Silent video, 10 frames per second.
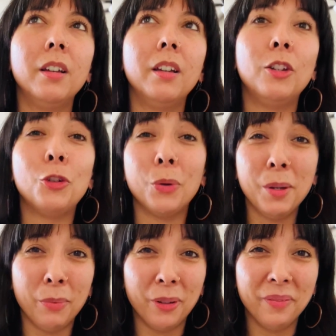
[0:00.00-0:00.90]

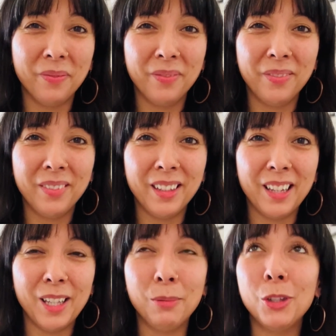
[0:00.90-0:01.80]
enjoyable.
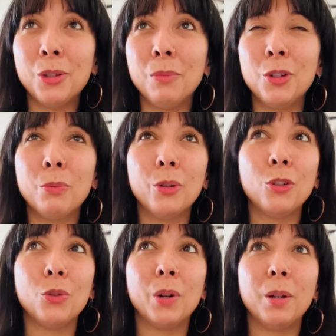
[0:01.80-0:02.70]
Has been so much more
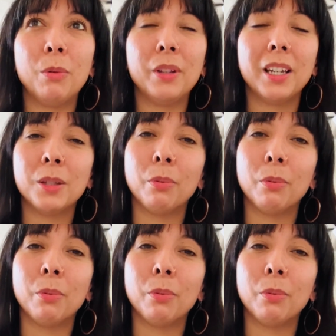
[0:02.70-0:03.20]
enjoyable and has